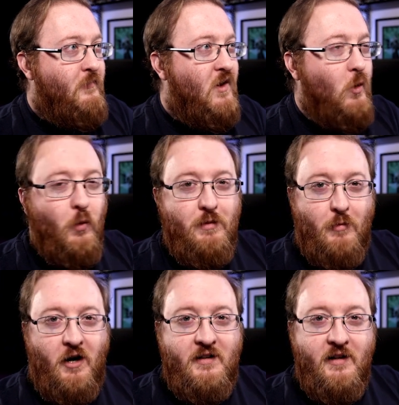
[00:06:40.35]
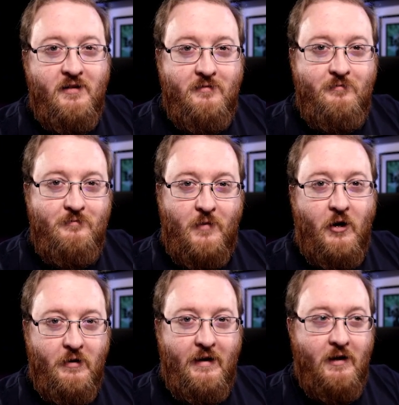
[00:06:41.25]
go with Martin
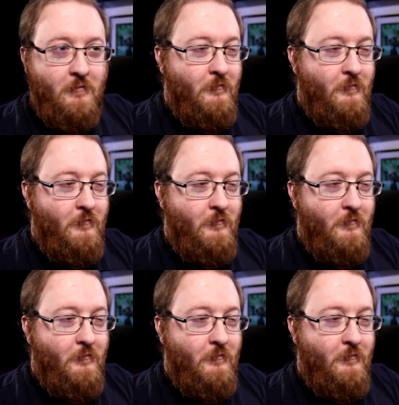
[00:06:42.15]
early.